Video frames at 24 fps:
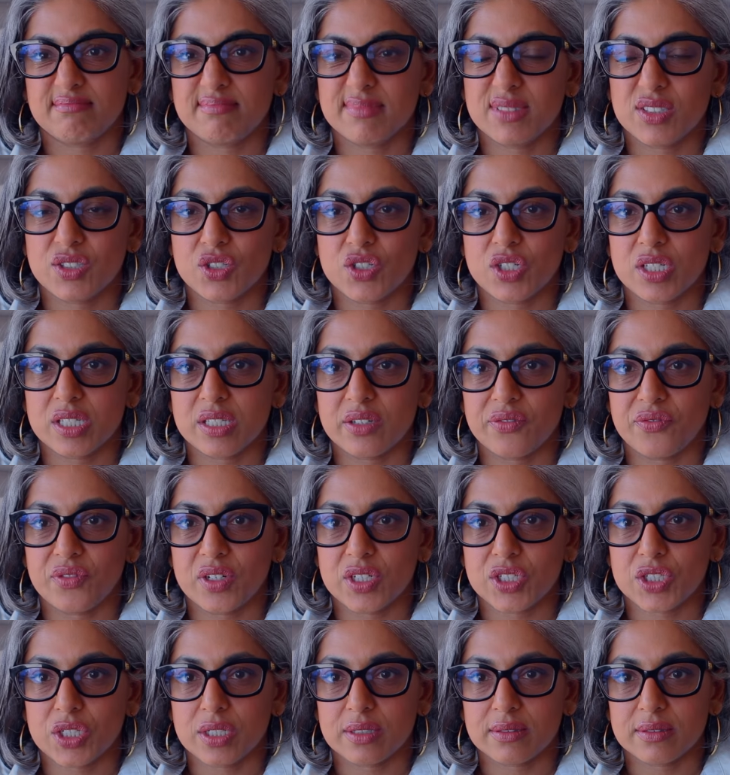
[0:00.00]
It's just
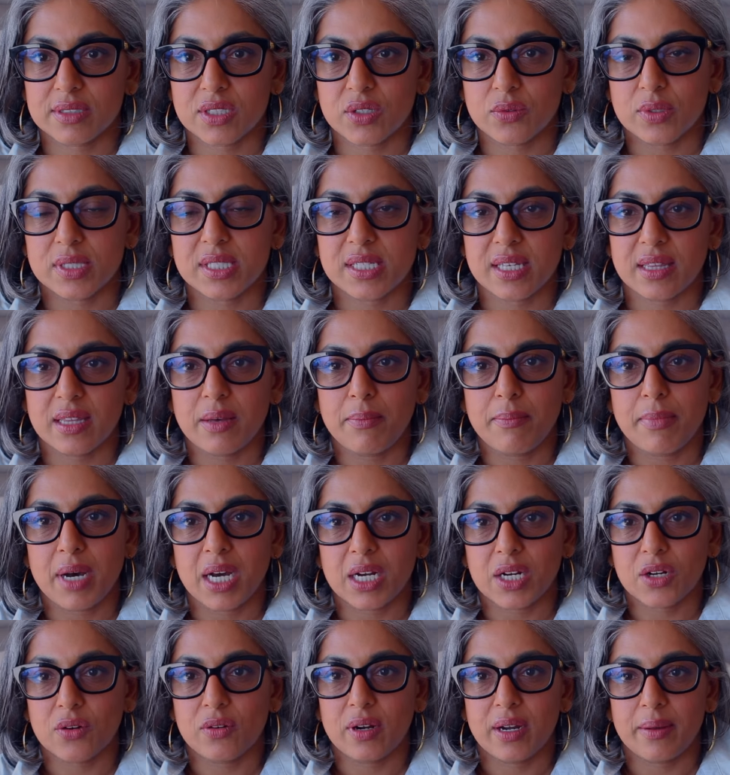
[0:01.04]
efficient. So it's in the
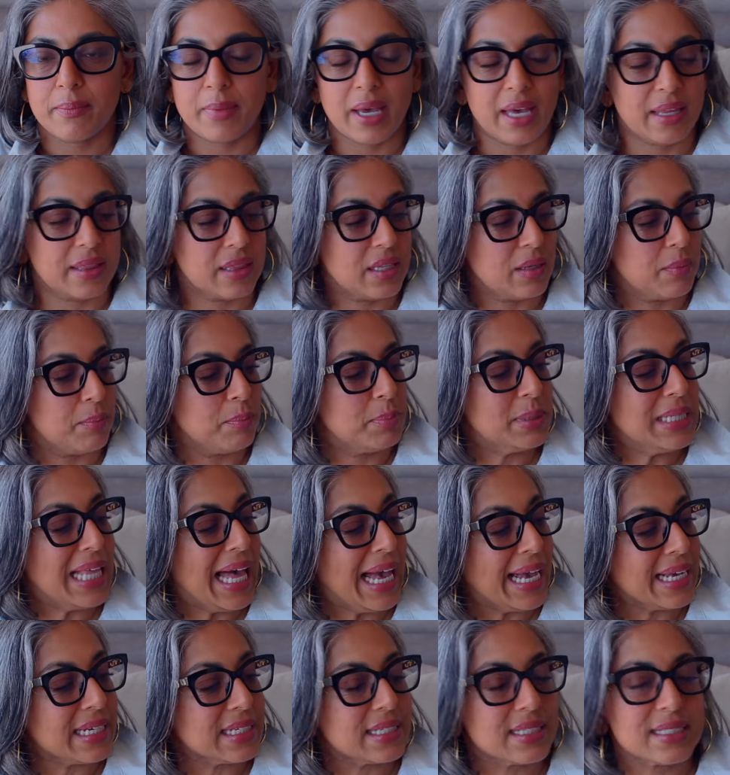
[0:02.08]
monogram and the
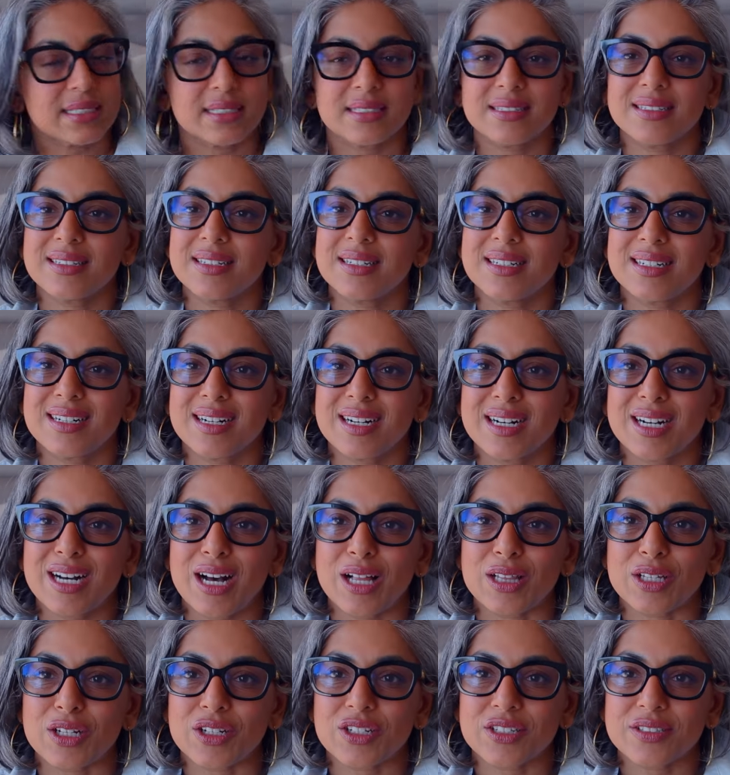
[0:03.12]
black
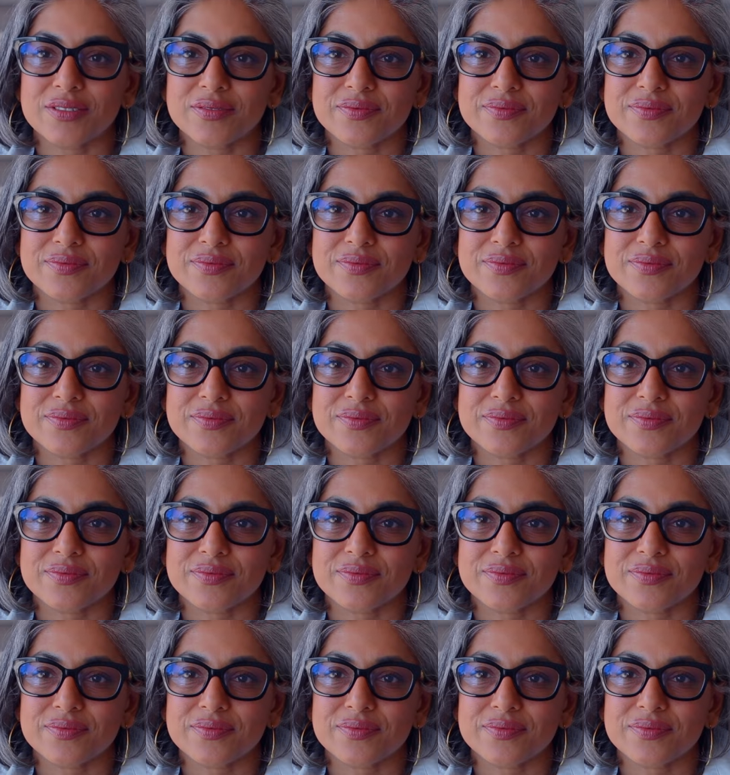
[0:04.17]
color.